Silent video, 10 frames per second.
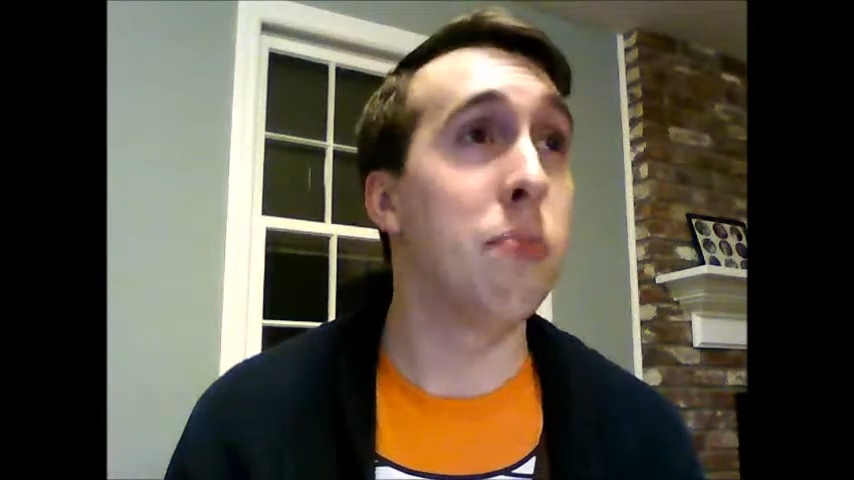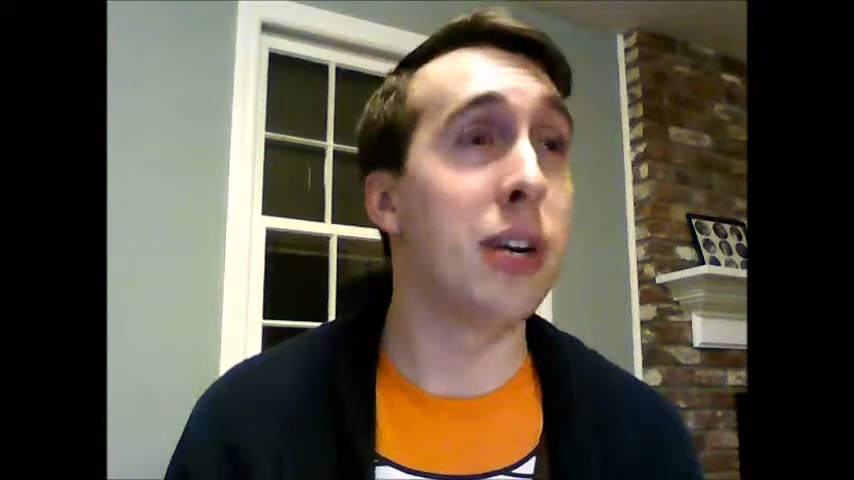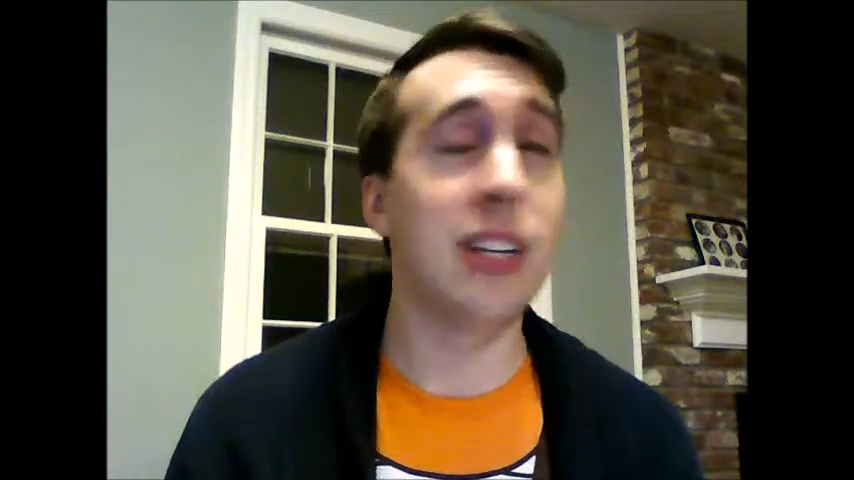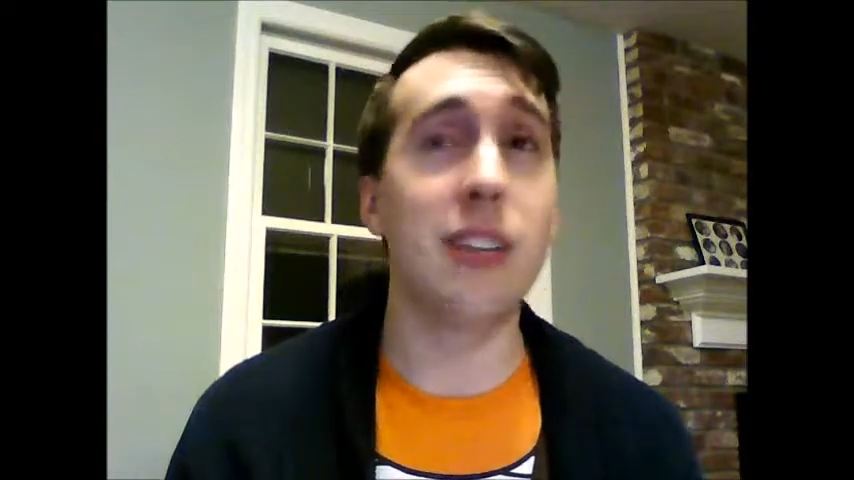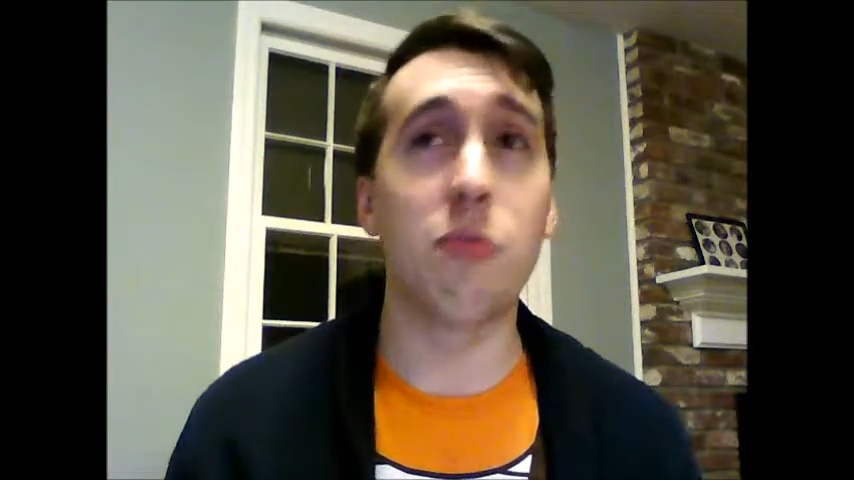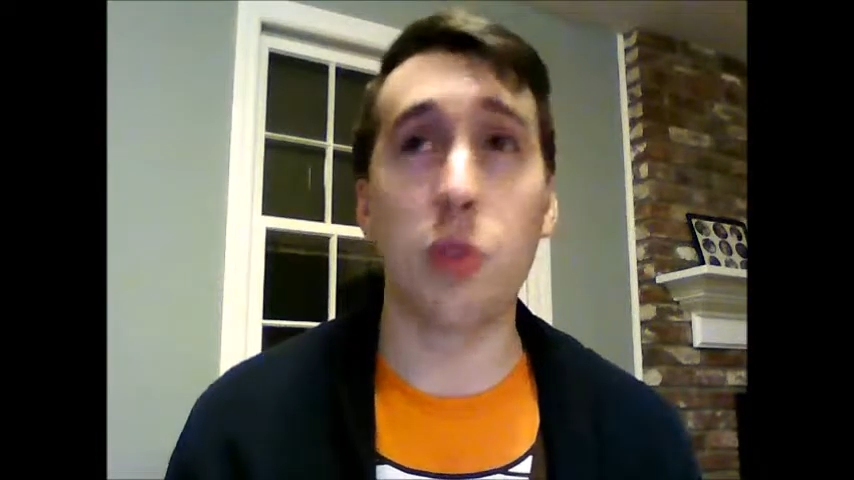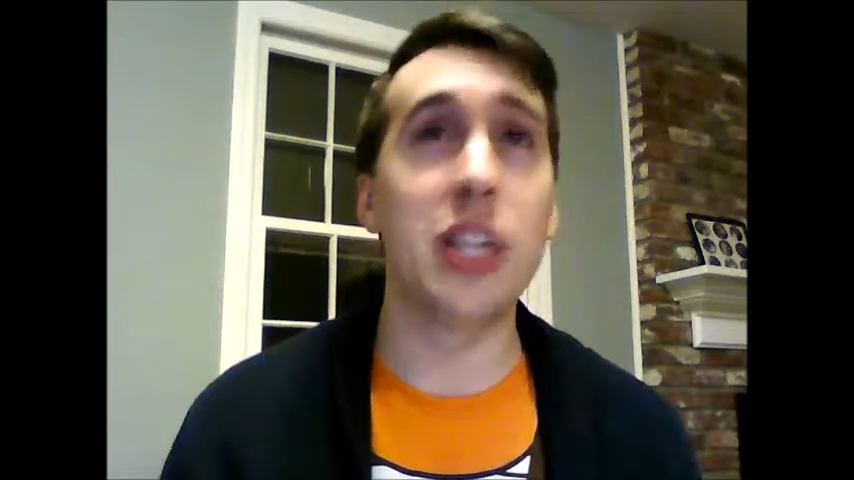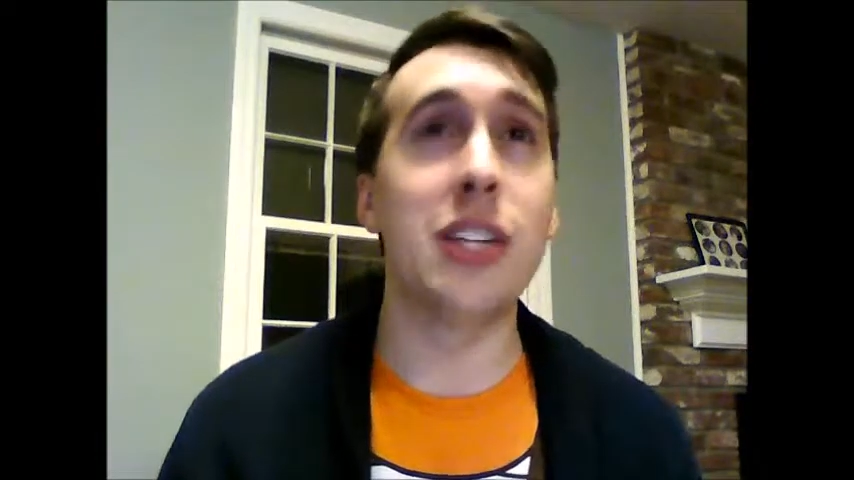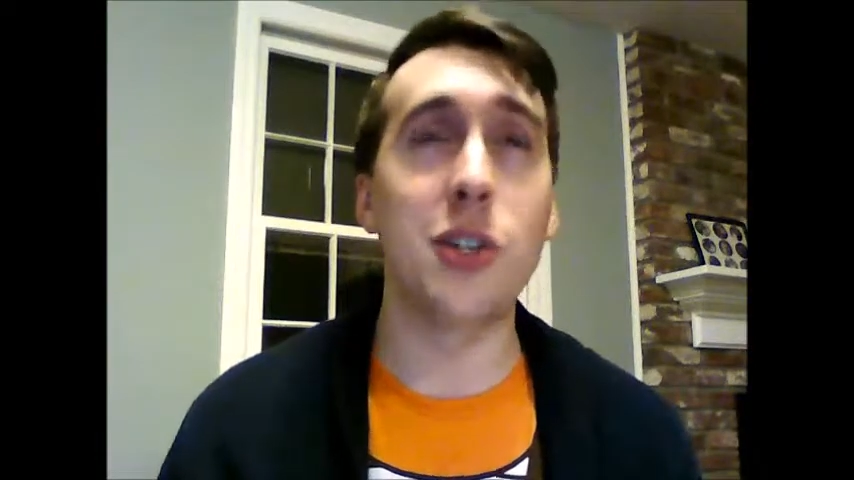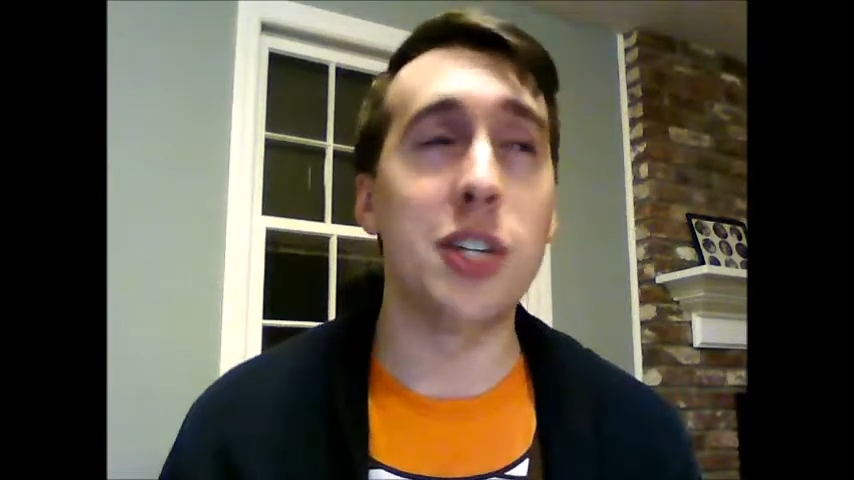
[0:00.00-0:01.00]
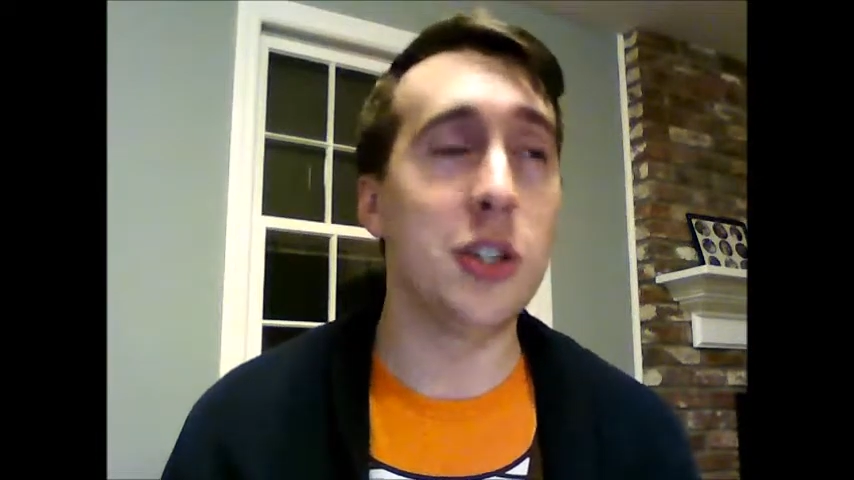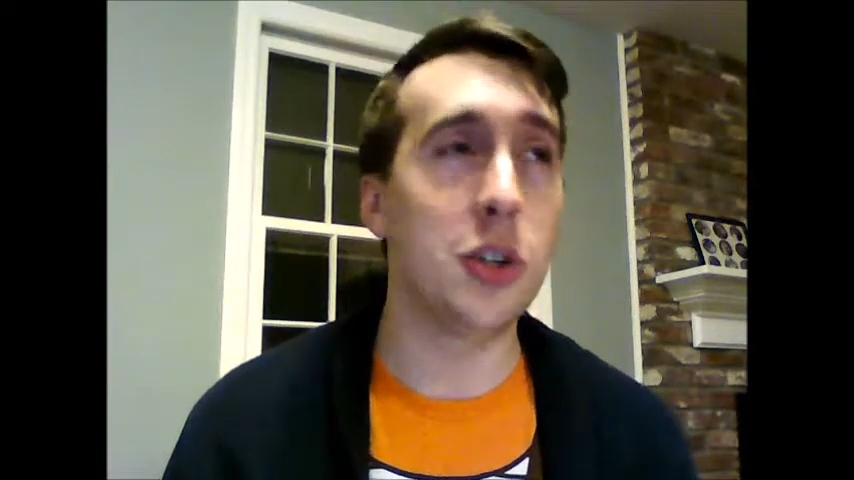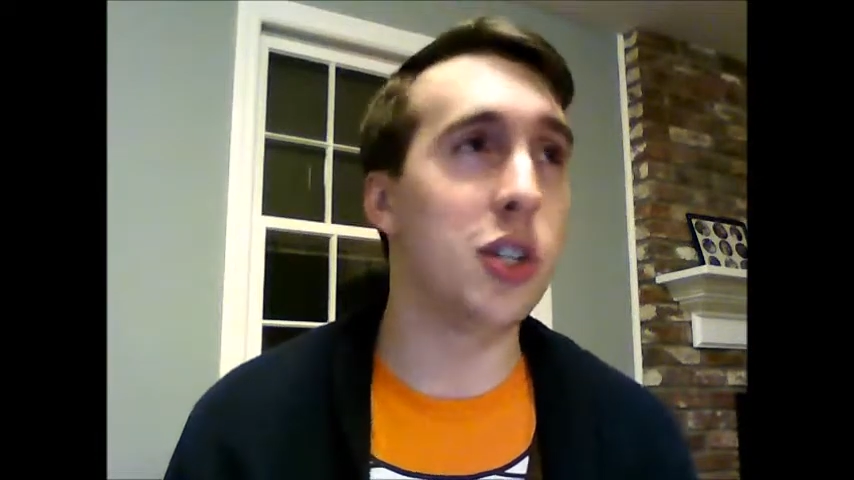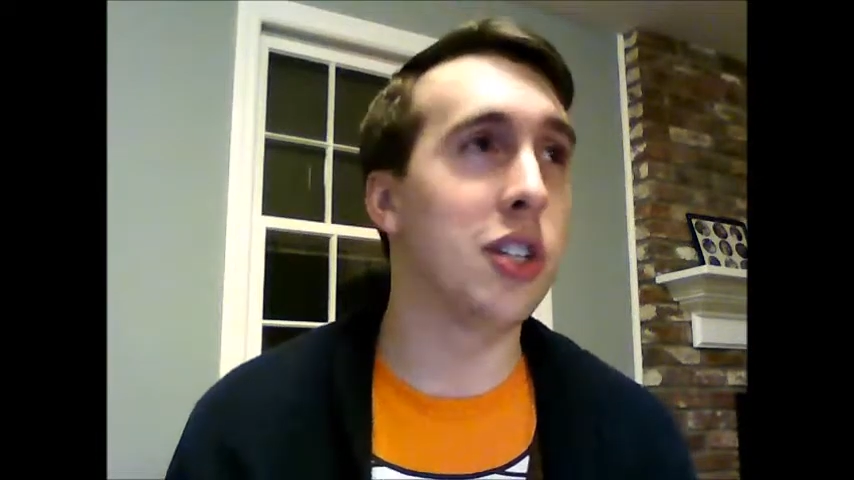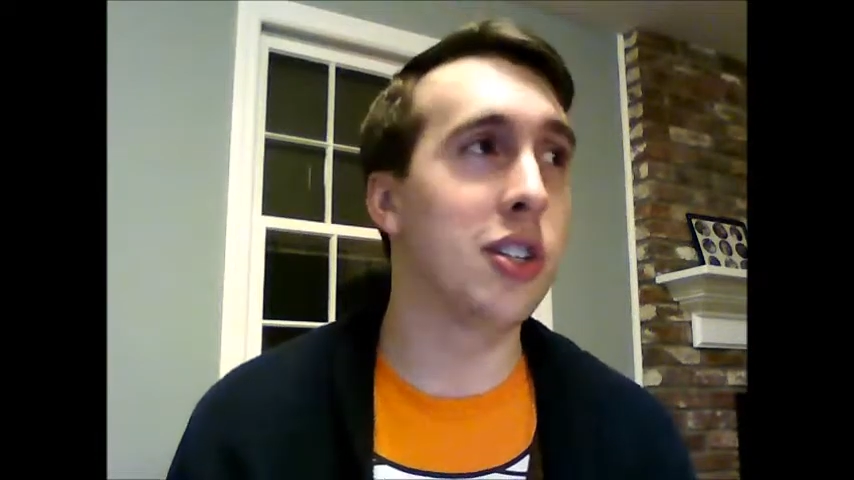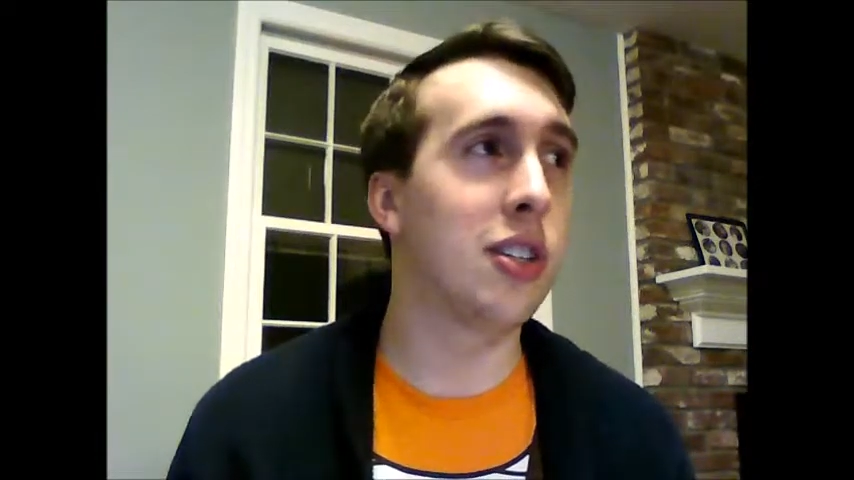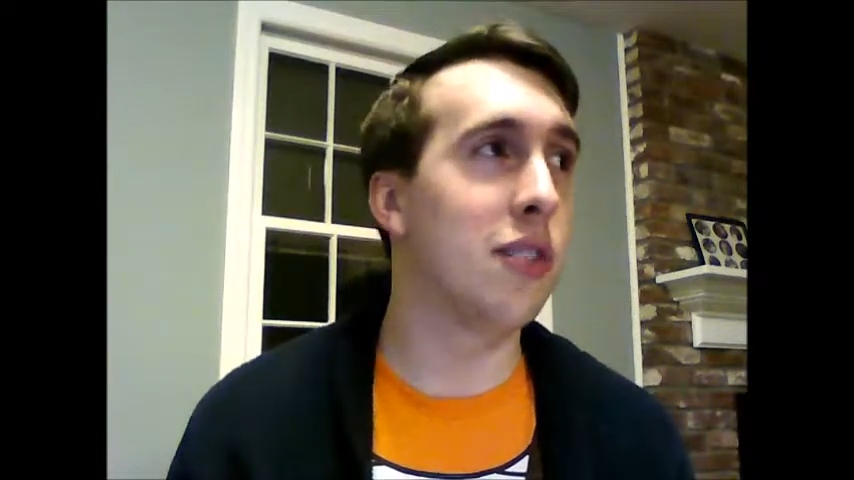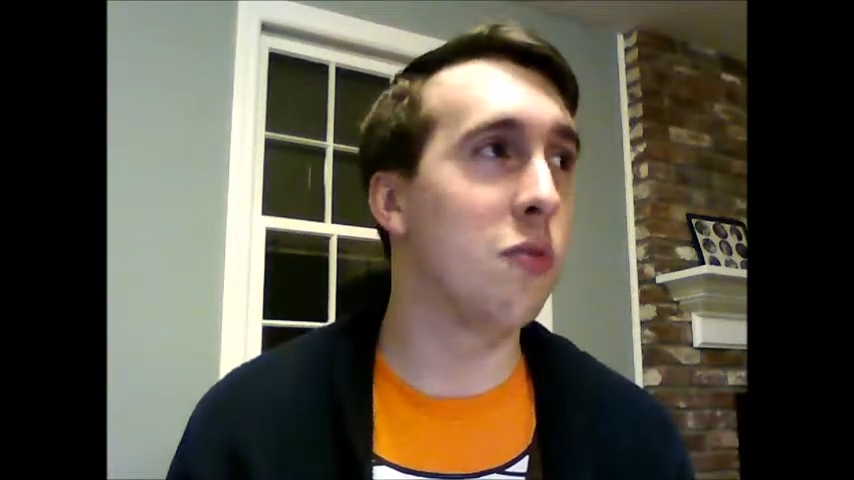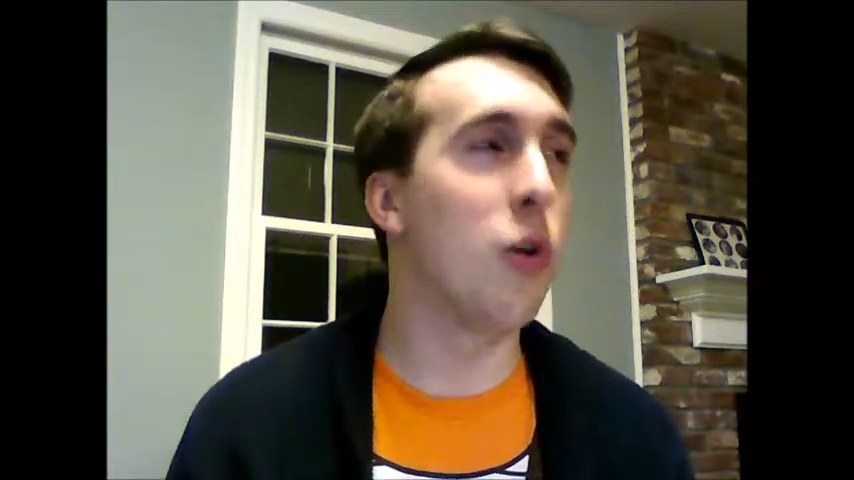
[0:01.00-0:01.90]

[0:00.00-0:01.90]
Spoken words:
but religion is just